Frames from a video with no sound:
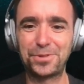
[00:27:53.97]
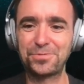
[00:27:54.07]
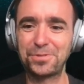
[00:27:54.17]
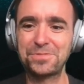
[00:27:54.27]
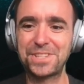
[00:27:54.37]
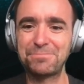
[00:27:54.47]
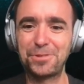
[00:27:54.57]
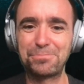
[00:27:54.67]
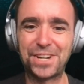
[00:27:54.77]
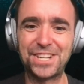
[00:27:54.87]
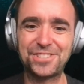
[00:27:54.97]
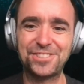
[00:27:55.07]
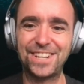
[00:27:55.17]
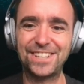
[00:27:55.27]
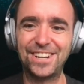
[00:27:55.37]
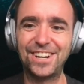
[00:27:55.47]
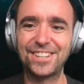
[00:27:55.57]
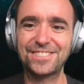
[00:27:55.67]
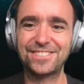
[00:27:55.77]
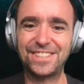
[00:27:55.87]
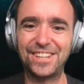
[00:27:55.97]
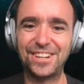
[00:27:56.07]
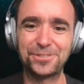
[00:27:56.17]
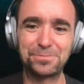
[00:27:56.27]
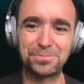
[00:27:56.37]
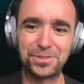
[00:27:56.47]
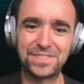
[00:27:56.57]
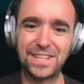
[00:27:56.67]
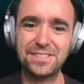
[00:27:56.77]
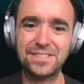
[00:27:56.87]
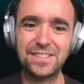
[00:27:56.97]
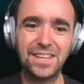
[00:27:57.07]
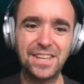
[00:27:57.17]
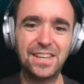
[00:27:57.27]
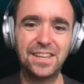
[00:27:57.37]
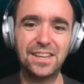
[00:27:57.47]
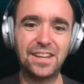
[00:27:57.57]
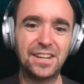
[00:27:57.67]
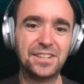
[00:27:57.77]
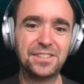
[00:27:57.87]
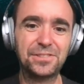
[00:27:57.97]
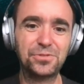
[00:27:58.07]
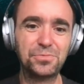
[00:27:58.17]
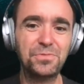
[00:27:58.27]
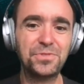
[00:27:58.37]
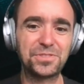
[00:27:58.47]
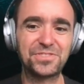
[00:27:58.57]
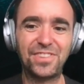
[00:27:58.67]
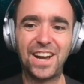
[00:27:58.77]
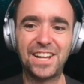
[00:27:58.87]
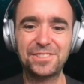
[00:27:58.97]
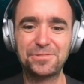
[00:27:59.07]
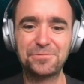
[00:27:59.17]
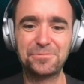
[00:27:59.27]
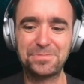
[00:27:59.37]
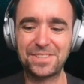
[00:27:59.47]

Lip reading: perform some operation and ask the other process to move those files to